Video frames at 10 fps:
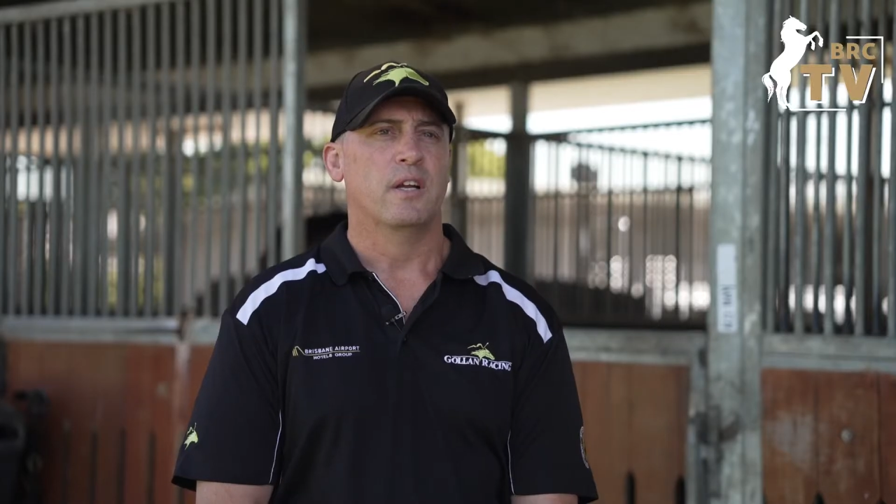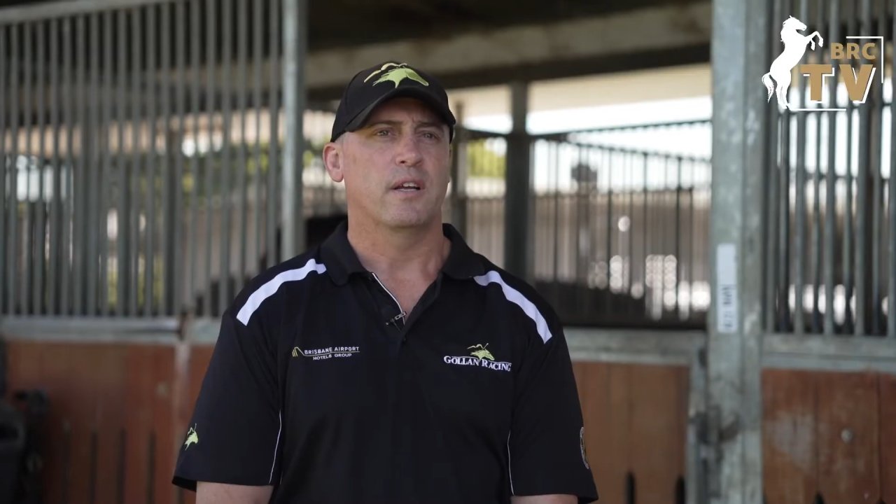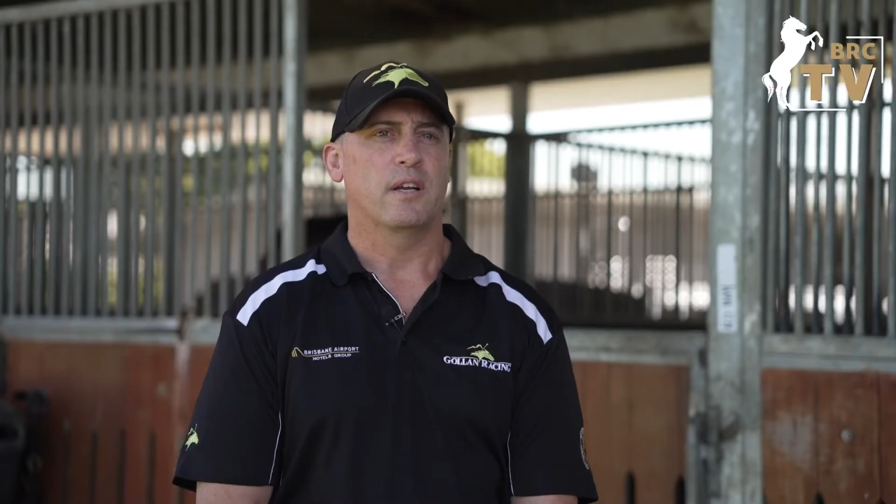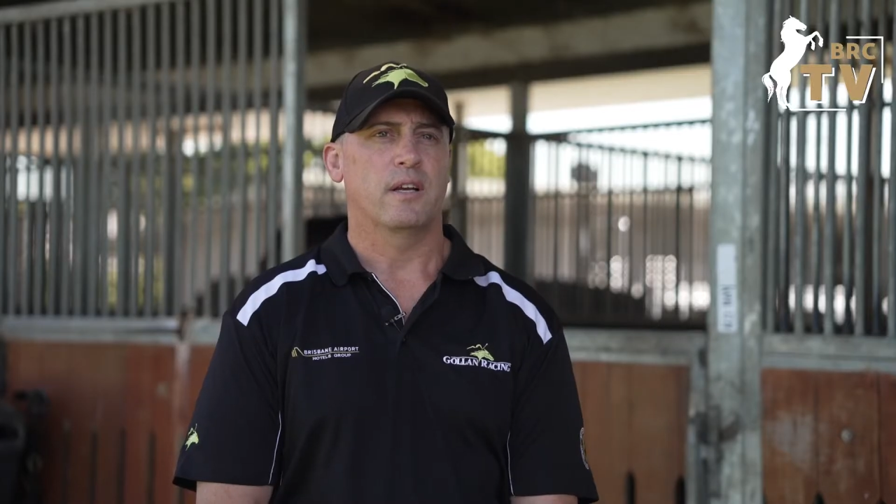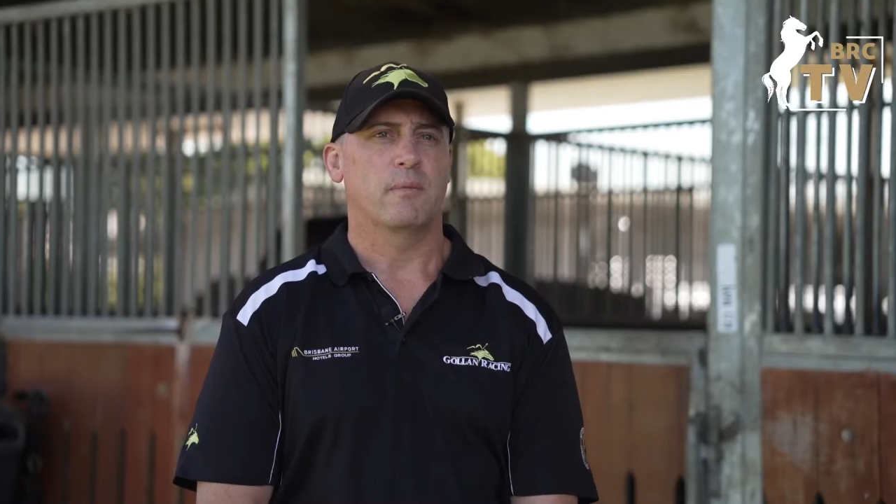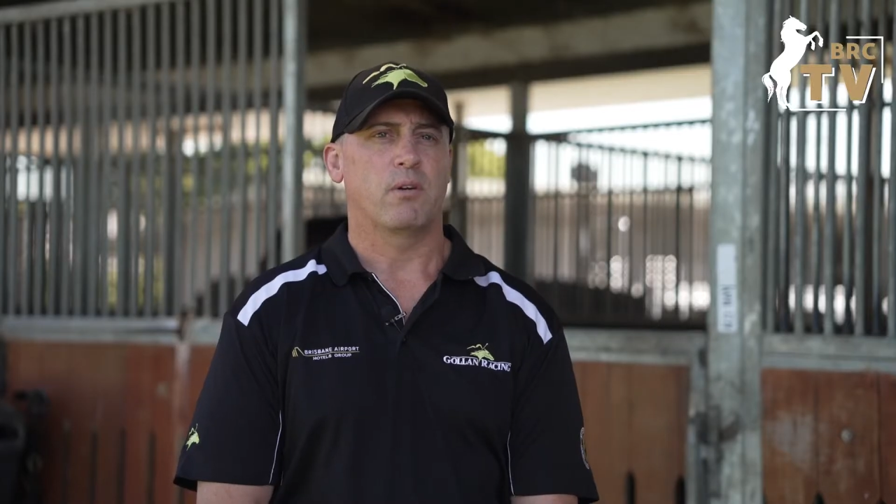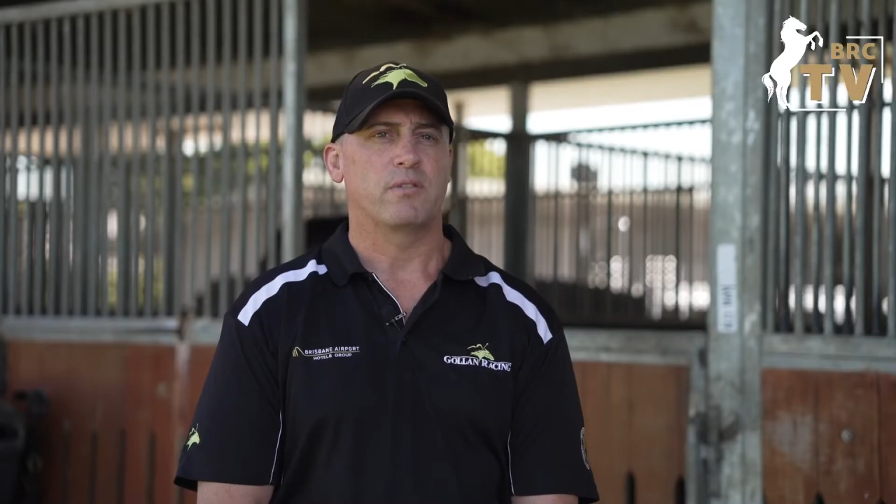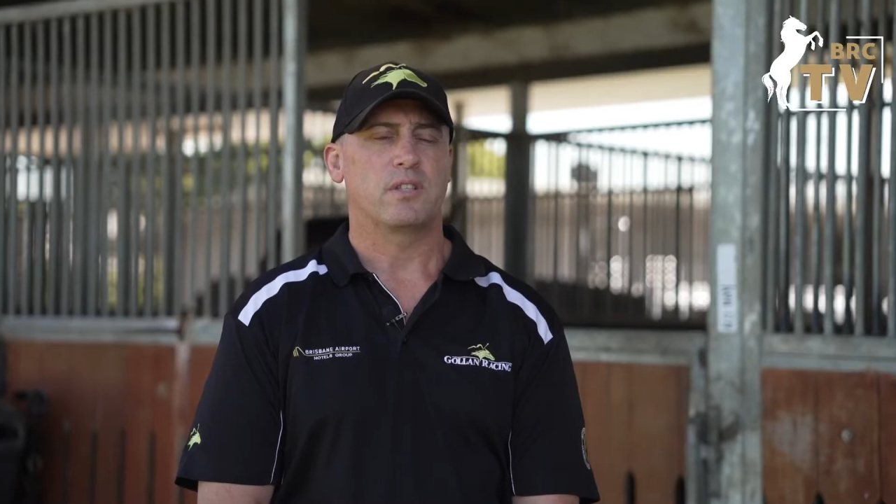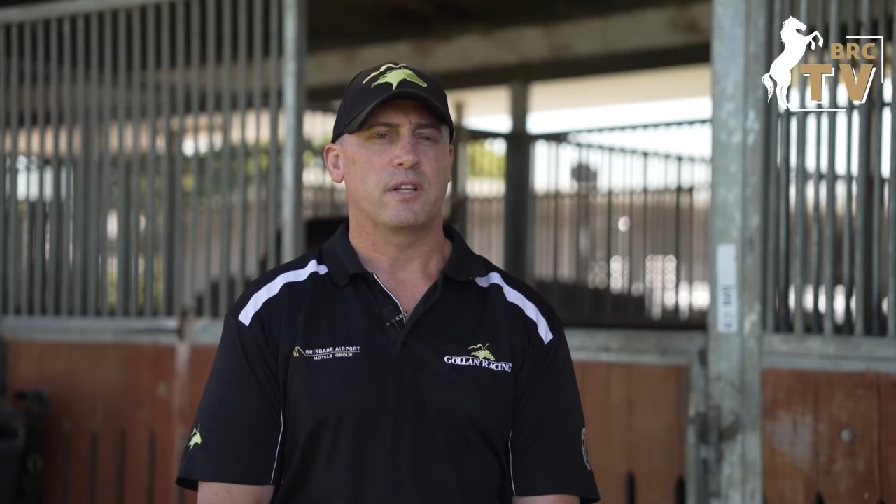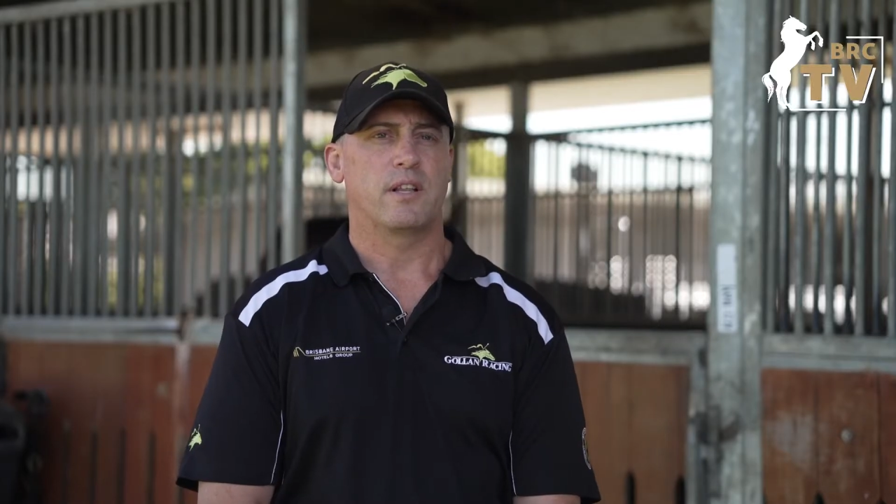
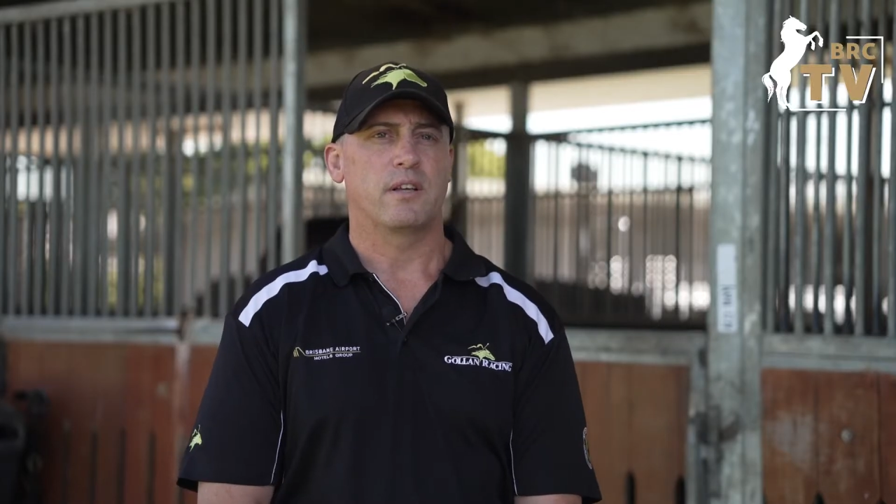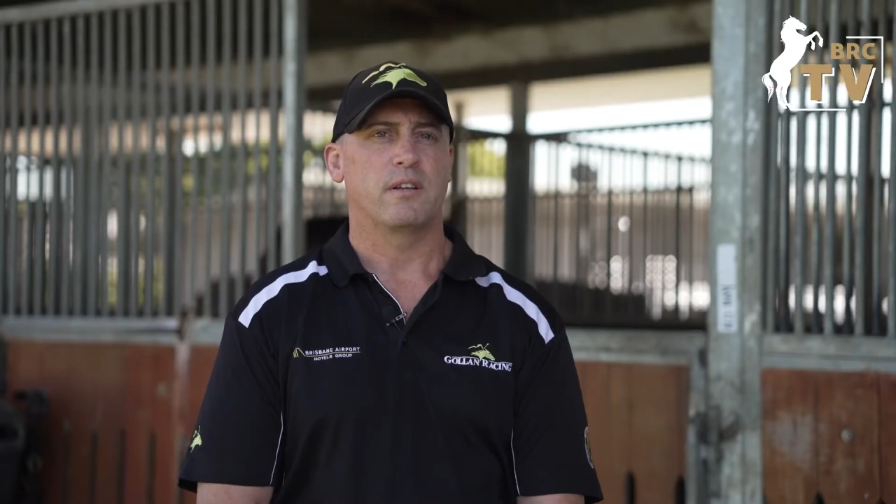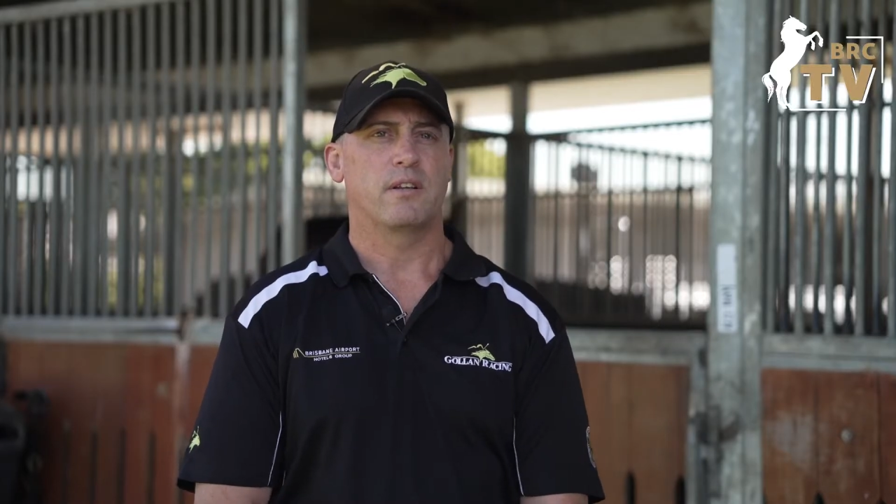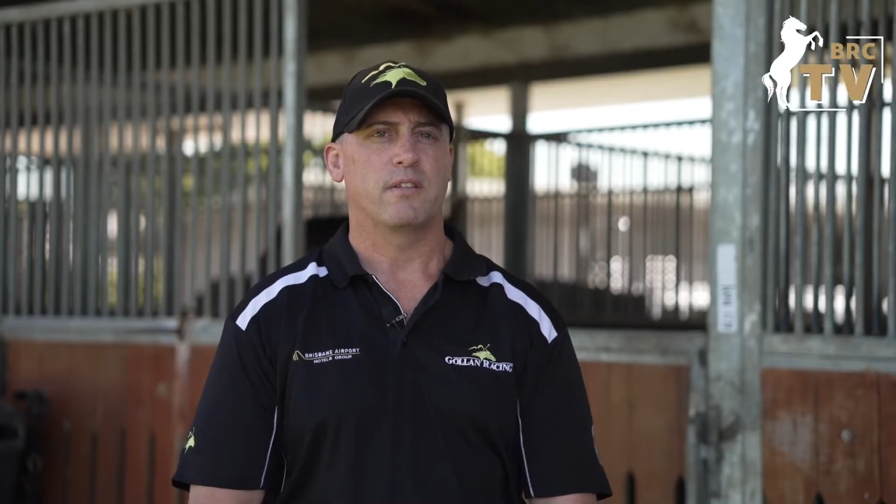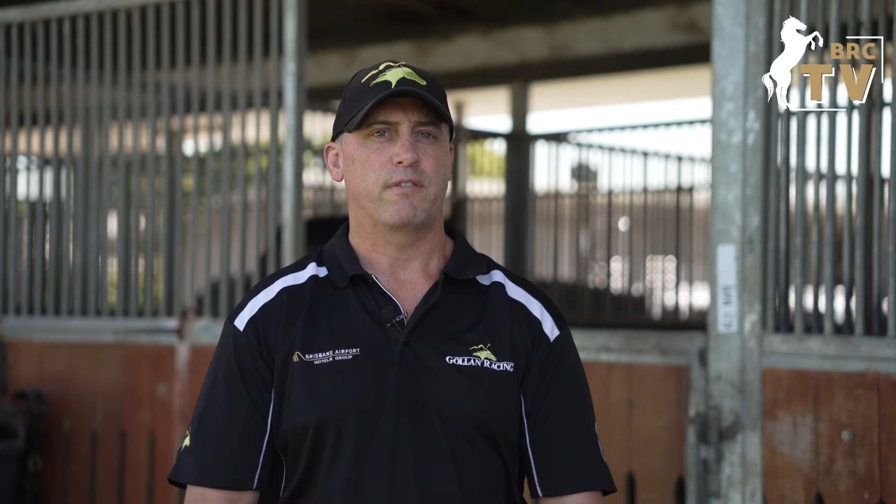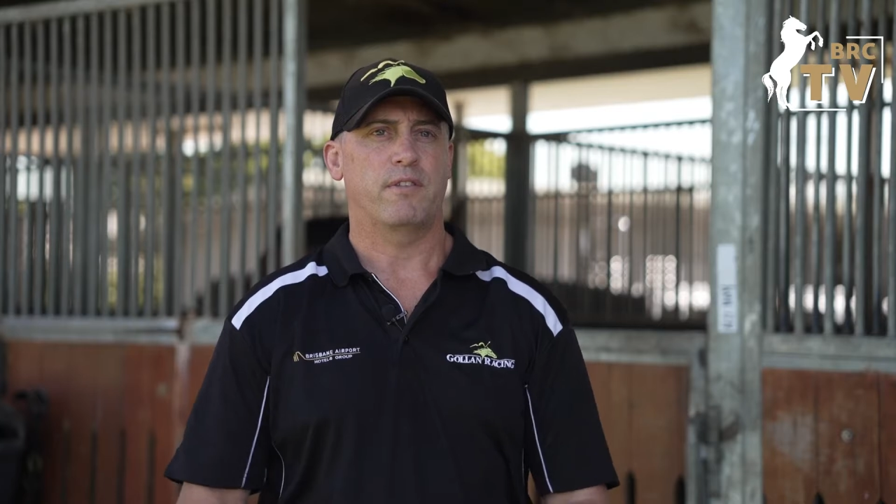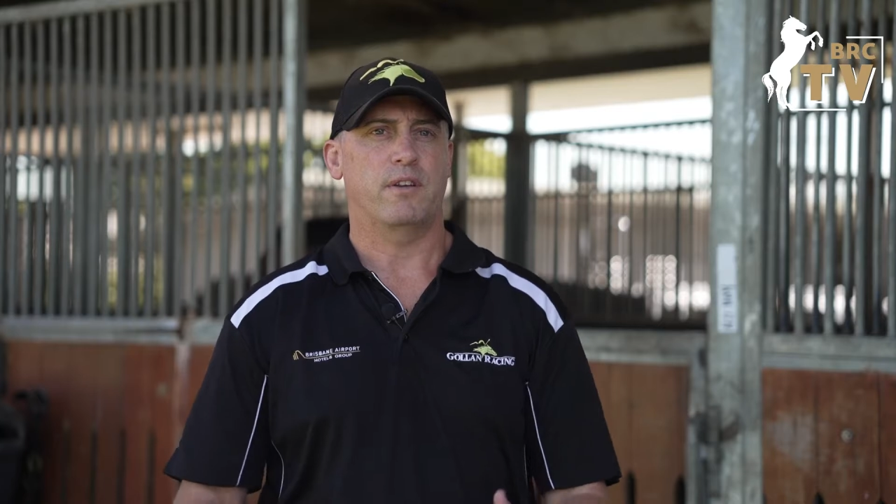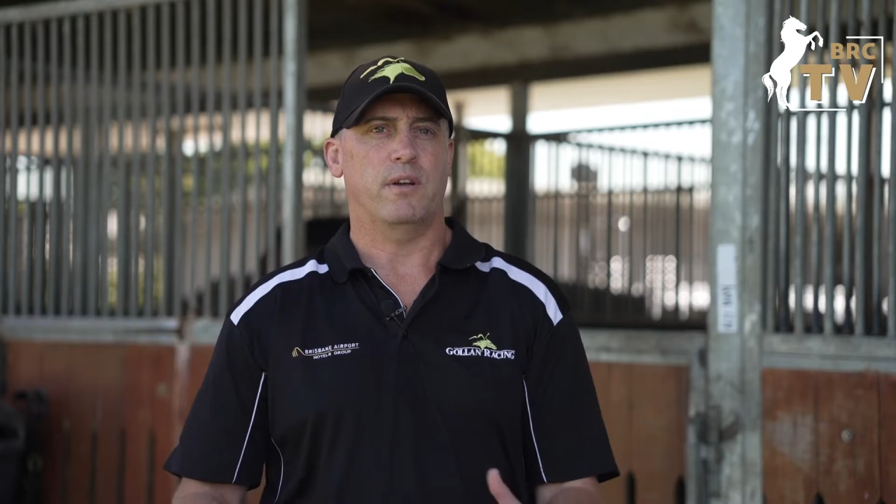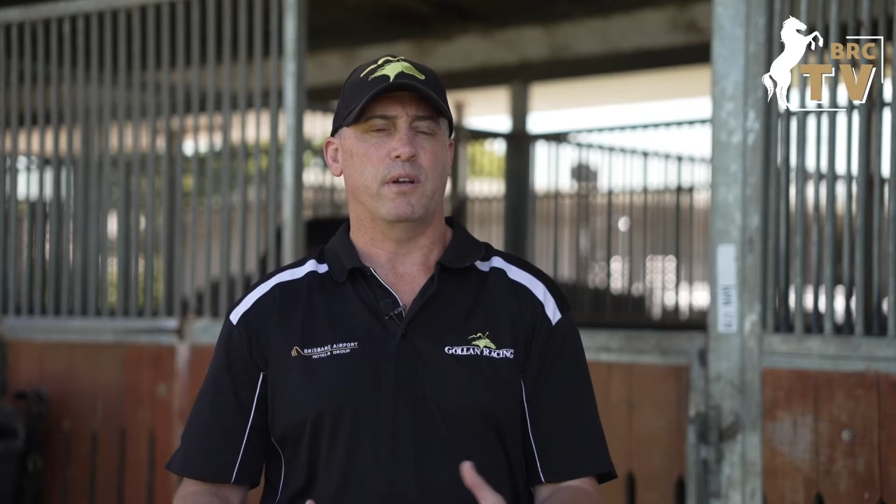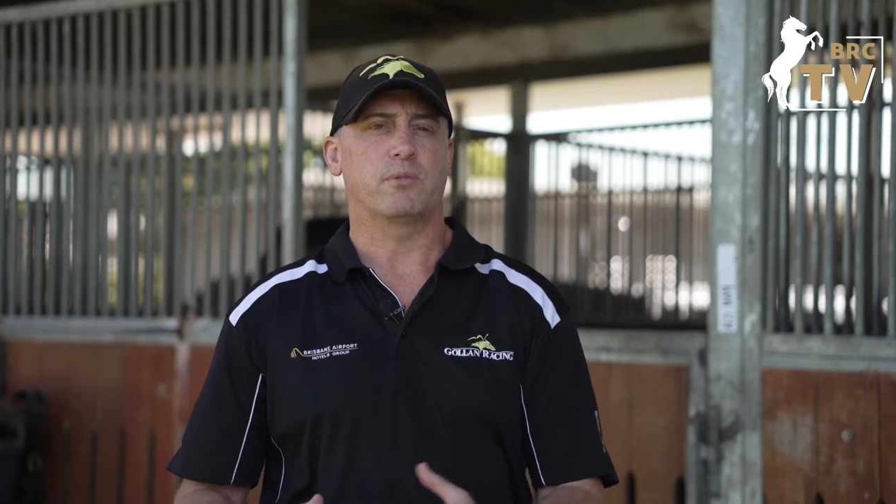Obviously it